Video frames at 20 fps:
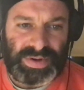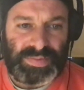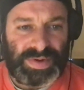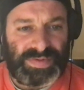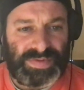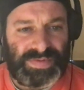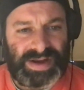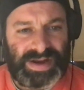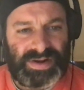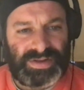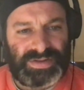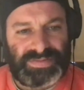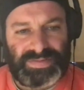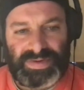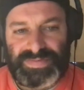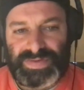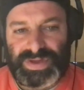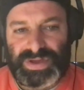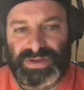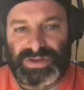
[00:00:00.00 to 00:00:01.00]
we read all the
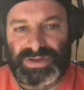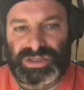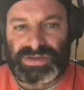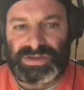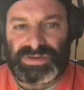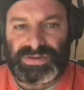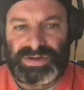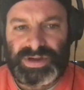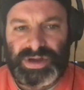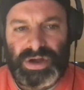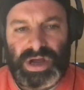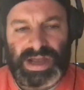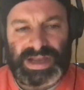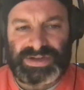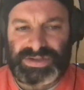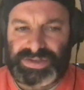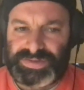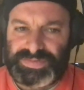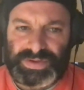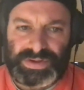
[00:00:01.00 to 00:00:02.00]
reviews and
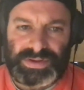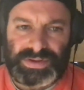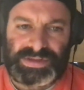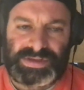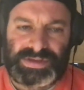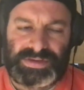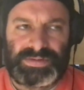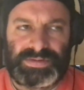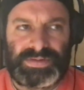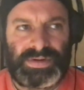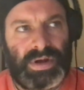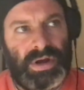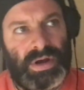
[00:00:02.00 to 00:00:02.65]
interviews, and